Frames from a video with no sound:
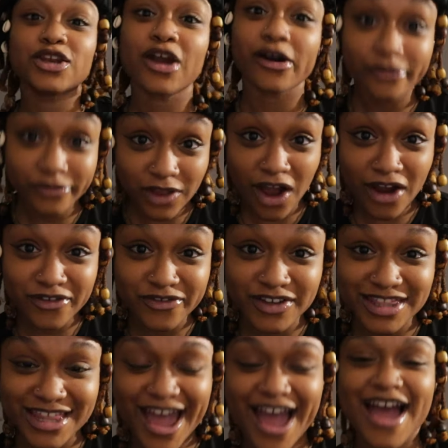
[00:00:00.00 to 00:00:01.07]
no vlog
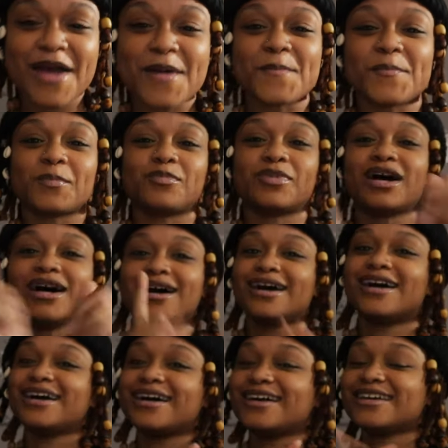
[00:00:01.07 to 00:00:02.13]
for that,
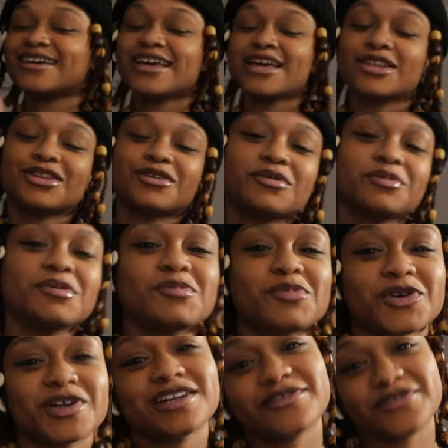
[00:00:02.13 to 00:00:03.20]
but there will be
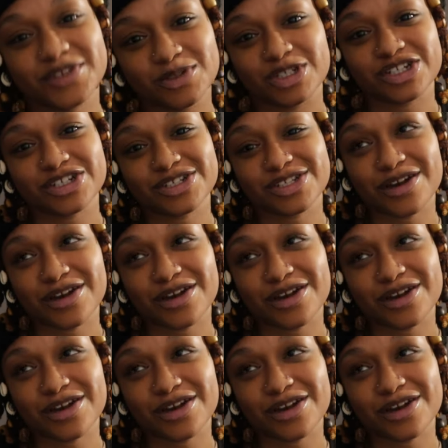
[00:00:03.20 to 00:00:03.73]
more in the future,